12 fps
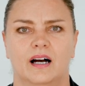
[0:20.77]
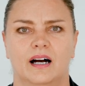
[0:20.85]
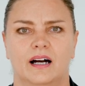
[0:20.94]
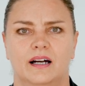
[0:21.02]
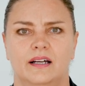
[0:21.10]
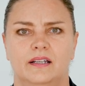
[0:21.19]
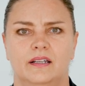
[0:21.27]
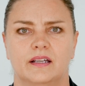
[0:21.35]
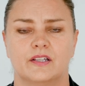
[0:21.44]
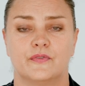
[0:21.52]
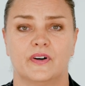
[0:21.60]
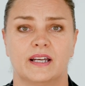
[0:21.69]
And
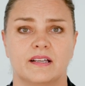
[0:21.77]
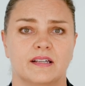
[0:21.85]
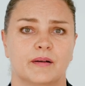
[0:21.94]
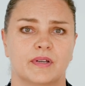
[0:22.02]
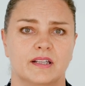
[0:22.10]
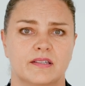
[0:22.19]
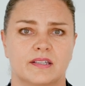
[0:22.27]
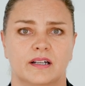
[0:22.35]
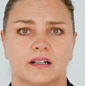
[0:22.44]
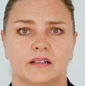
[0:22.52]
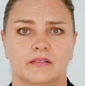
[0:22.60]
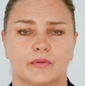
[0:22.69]
as far as I'm
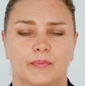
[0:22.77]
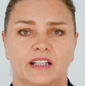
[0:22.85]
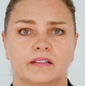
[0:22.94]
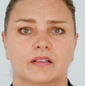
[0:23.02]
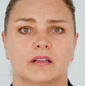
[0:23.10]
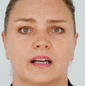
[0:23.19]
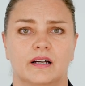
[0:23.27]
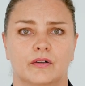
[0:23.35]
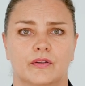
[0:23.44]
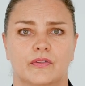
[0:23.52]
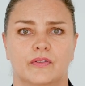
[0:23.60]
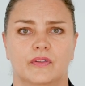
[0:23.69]
concerned, mental
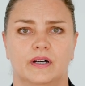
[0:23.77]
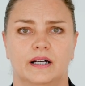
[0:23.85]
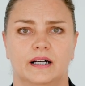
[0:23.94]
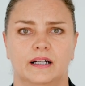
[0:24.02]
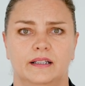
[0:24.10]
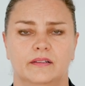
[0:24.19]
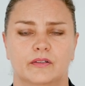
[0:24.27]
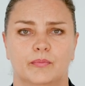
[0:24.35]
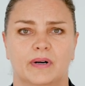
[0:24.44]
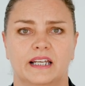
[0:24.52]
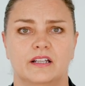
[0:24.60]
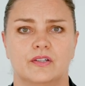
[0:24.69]
health and
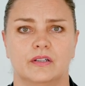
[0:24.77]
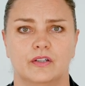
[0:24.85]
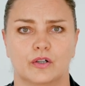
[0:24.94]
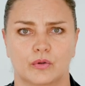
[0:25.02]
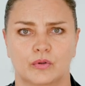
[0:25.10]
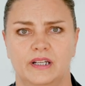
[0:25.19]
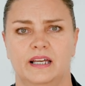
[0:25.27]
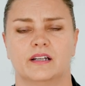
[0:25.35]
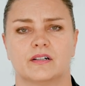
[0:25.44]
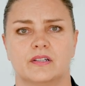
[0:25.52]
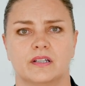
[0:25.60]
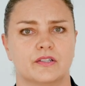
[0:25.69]
managing your own
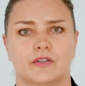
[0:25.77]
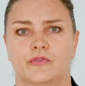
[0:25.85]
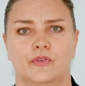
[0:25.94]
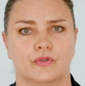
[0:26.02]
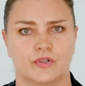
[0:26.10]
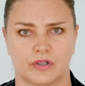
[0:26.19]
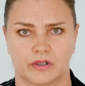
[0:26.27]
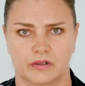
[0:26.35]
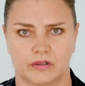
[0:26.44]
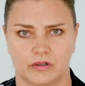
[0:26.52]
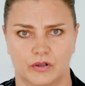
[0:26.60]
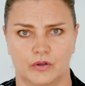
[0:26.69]
energy is the future
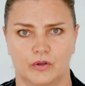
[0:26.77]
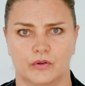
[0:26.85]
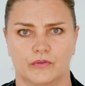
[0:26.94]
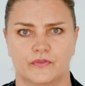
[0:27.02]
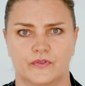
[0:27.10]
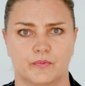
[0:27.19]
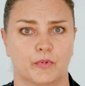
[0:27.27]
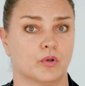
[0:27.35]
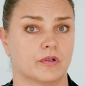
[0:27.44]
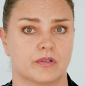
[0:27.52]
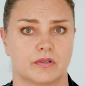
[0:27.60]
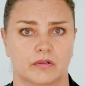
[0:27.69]
of
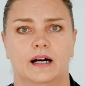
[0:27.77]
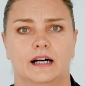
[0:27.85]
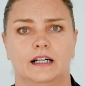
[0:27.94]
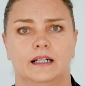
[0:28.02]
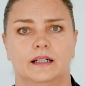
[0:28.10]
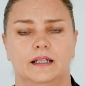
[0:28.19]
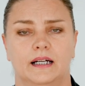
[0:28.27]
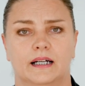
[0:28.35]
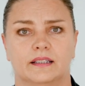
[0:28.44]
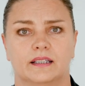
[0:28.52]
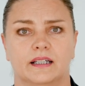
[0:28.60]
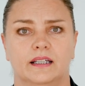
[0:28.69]
sports. I, I
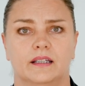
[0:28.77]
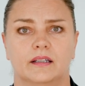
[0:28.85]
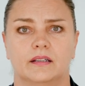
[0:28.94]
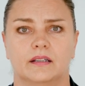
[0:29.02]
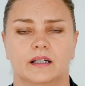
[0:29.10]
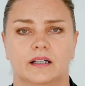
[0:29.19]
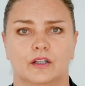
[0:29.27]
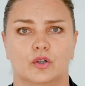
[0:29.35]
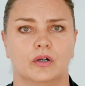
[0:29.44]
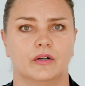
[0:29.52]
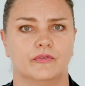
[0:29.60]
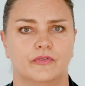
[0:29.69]
think a
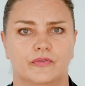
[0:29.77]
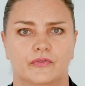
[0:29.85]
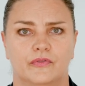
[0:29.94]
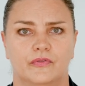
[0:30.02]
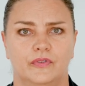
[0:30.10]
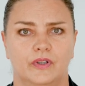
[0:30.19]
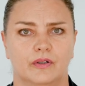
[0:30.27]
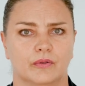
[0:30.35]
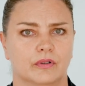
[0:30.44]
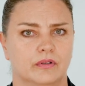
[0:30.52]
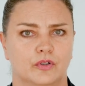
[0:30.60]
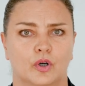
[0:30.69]
lot of you know
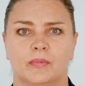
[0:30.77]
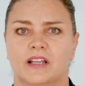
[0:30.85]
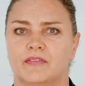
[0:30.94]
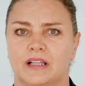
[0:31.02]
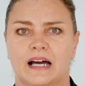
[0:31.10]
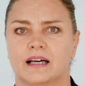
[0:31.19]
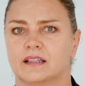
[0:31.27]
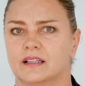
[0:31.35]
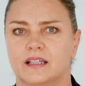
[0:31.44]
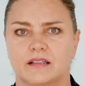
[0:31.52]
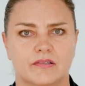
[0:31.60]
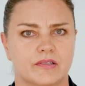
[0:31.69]
top level
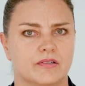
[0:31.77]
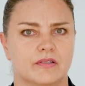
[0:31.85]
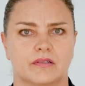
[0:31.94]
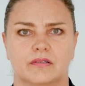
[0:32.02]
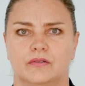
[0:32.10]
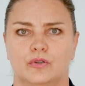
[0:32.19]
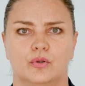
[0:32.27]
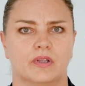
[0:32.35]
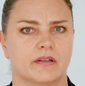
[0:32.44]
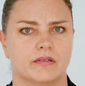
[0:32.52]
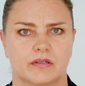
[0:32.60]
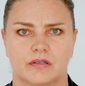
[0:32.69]
athletes do
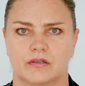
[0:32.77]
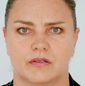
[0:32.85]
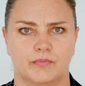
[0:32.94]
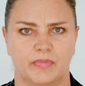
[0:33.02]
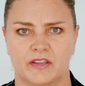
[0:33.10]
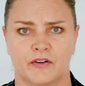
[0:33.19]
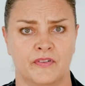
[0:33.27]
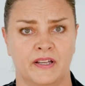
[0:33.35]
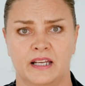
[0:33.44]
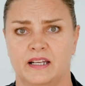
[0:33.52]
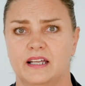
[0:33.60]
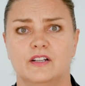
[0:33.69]
this by their
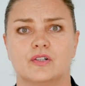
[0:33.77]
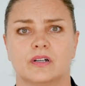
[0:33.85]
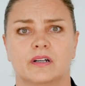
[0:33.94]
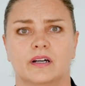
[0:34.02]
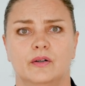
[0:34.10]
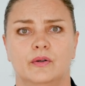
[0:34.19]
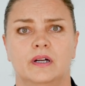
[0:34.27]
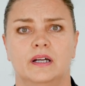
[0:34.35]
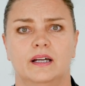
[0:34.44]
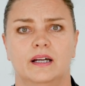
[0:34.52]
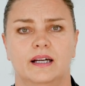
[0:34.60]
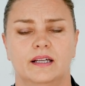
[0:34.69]
very nature now
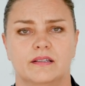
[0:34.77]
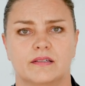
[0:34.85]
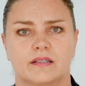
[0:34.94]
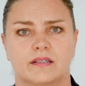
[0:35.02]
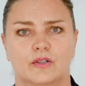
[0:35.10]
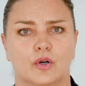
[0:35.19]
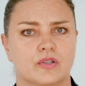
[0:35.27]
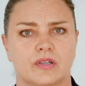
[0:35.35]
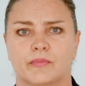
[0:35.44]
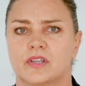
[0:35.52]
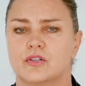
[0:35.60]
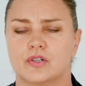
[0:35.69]
it's not
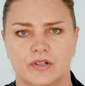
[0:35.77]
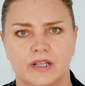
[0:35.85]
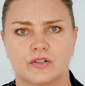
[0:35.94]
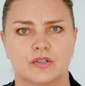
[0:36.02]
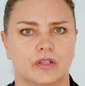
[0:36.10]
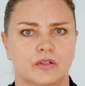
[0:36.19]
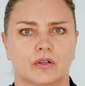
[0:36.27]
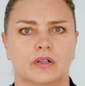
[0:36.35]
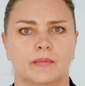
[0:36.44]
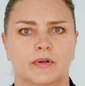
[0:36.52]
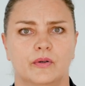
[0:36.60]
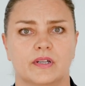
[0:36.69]
something strange to talk
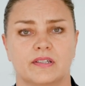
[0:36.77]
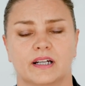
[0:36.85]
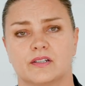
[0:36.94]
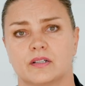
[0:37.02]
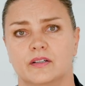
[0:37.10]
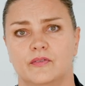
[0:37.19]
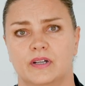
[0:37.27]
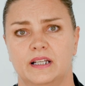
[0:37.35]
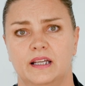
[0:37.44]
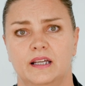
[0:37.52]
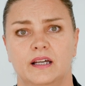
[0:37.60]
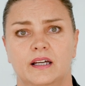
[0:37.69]
about, it's actually
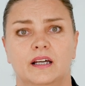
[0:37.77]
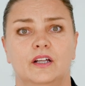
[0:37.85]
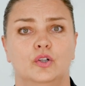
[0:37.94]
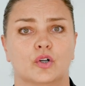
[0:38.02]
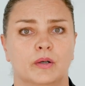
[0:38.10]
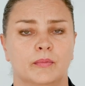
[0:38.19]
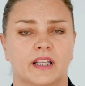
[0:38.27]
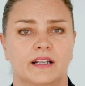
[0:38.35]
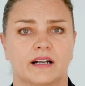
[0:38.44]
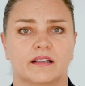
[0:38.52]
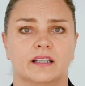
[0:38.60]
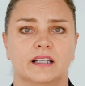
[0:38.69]
very normal, and
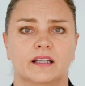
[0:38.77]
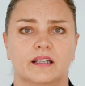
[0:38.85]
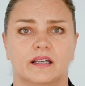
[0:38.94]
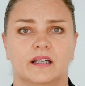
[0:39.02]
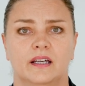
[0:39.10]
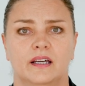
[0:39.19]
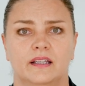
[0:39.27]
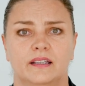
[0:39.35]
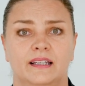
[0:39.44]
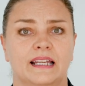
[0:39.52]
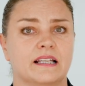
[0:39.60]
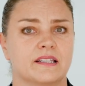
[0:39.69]
I think the
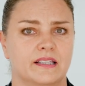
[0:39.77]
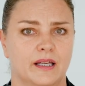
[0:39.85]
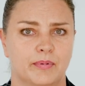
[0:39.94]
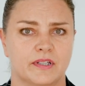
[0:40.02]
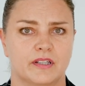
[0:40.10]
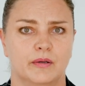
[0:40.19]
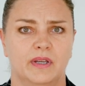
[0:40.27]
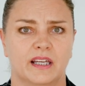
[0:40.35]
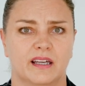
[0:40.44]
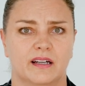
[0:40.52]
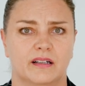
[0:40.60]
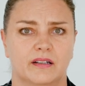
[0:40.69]
next step is to make
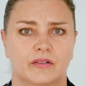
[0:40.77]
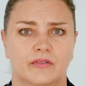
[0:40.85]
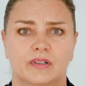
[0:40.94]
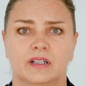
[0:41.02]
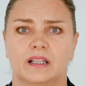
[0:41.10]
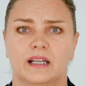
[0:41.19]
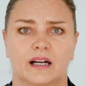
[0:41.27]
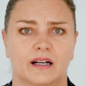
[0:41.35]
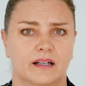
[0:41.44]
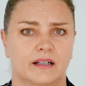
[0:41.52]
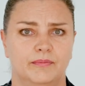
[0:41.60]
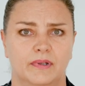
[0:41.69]
it really
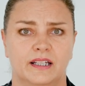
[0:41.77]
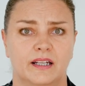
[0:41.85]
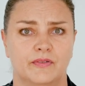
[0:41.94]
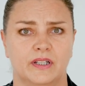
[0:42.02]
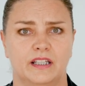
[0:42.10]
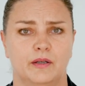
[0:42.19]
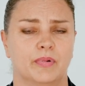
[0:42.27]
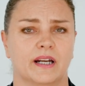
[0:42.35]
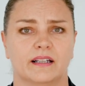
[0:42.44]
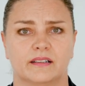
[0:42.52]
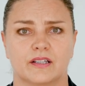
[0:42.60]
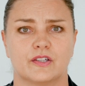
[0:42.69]
a, an everyday
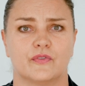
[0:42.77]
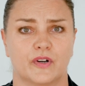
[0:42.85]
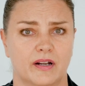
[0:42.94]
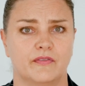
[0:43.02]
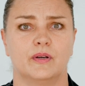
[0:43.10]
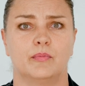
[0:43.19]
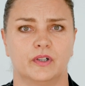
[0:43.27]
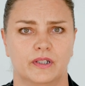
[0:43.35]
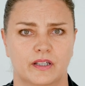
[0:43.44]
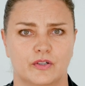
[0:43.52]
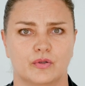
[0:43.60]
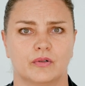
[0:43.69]
practice for
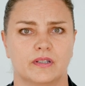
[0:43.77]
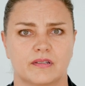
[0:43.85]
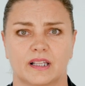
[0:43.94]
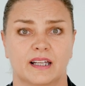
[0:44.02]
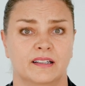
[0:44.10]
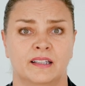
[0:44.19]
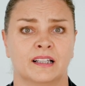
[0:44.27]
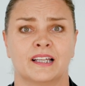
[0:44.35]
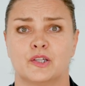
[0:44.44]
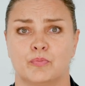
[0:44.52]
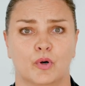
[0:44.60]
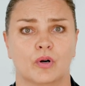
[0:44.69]
everybody, so it's like a daily
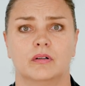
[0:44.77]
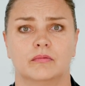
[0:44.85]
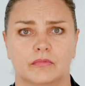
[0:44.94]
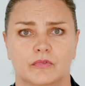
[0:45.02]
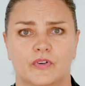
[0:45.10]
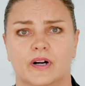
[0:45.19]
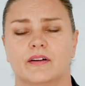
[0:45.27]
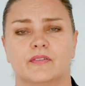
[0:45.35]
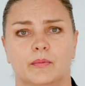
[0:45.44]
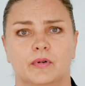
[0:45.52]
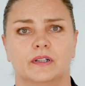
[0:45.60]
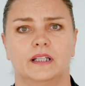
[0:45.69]
sport for
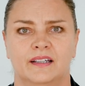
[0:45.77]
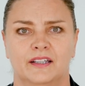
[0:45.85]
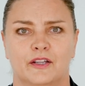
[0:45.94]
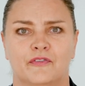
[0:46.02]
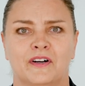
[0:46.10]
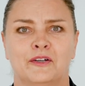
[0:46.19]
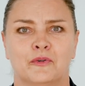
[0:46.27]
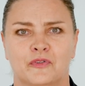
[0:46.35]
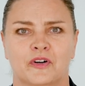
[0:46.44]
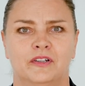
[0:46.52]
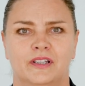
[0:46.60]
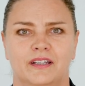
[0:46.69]
everybody. The final
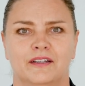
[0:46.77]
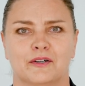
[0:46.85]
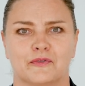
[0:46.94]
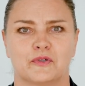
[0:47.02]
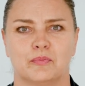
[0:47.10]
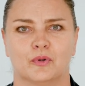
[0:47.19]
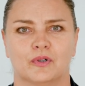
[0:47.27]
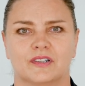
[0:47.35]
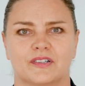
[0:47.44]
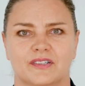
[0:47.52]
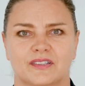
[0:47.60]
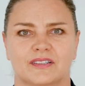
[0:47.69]
frontier of
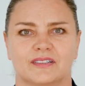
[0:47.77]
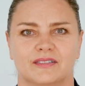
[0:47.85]
sports.